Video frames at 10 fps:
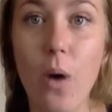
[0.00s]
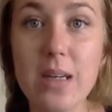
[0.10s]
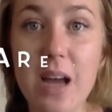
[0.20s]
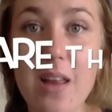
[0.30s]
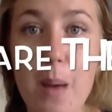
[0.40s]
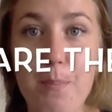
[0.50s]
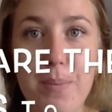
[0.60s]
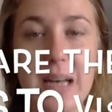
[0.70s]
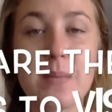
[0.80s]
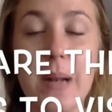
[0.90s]
What are the
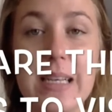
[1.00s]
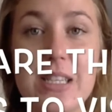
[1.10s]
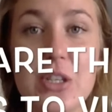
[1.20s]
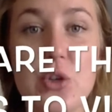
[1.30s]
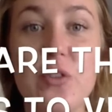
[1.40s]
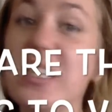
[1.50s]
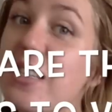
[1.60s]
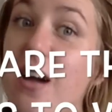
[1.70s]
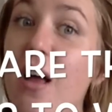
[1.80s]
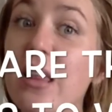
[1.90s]
best places to
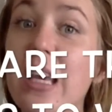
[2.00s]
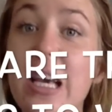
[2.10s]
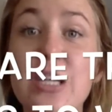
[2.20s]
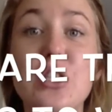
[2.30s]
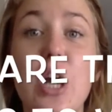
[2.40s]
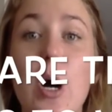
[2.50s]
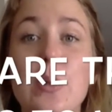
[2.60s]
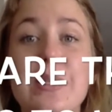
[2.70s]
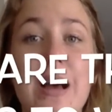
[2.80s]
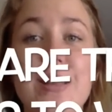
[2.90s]
visit on the East
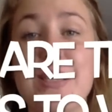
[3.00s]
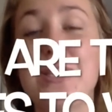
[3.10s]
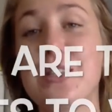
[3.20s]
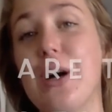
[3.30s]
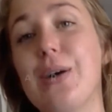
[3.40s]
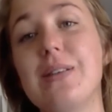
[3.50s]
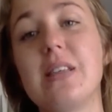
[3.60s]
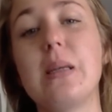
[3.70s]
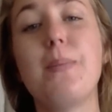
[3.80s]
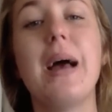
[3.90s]
Coast? Now, this is going
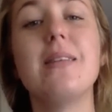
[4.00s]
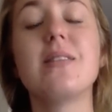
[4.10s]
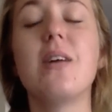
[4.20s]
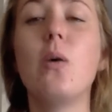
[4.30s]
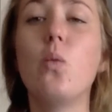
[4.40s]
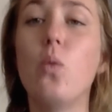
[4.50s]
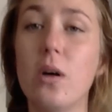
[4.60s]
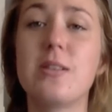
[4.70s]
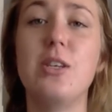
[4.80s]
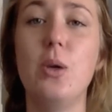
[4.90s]
to depend on
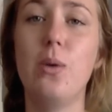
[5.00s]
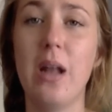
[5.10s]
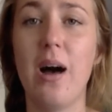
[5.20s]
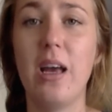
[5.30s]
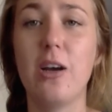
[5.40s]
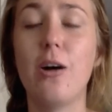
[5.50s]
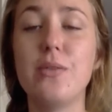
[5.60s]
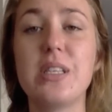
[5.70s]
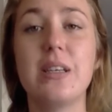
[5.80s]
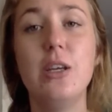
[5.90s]
what you like.
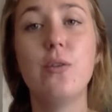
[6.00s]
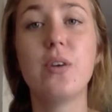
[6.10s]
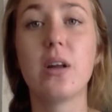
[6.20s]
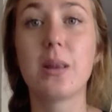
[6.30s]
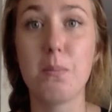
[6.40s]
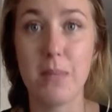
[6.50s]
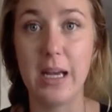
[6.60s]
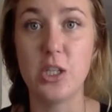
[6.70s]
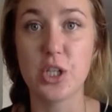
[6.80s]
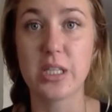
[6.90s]
Obviously, you've got the
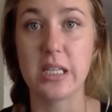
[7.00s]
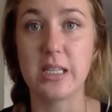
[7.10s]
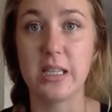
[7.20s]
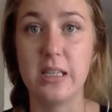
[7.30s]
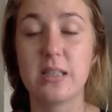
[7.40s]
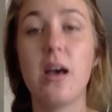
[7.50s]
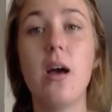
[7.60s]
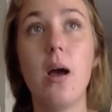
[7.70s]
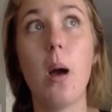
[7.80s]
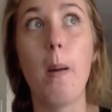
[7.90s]
major cities.
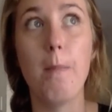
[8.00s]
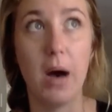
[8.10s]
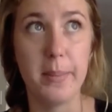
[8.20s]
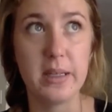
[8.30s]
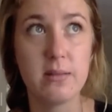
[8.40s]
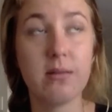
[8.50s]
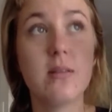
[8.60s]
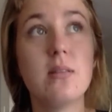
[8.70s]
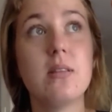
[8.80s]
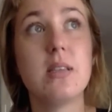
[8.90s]
Melbourne,
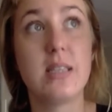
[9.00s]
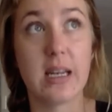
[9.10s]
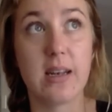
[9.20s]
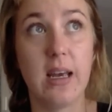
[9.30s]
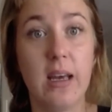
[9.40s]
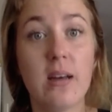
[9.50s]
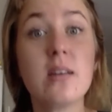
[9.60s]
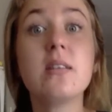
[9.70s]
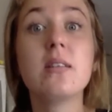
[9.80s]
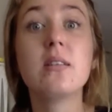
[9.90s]
Sydney,
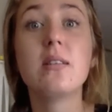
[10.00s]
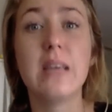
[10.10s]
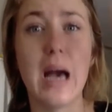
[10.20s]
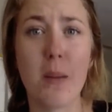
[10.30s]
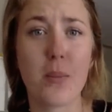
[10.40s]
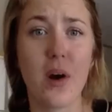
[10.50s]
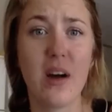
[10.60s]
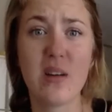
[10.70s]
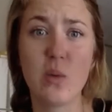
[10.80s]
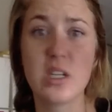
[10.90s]

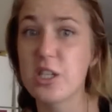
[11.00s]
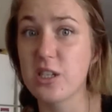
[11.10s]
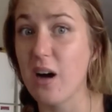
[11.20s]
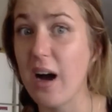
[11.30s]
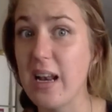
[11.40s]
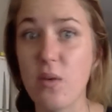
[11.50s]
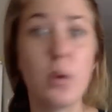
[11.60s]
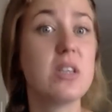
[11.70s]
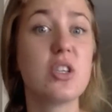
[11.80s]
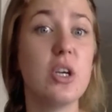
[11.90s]
Canberra, which I never
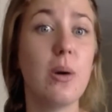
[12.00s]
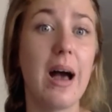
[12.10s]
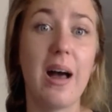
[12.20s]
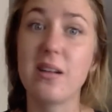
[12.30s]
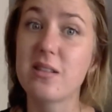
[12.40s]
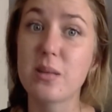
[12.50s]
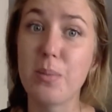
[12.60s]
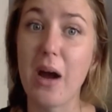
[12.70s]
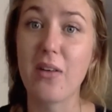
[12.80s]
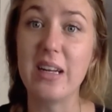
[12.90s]
went to, and
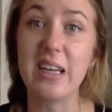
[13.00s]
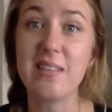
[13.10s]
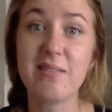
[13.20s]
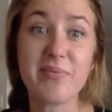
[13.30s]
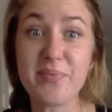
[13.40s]
apparently,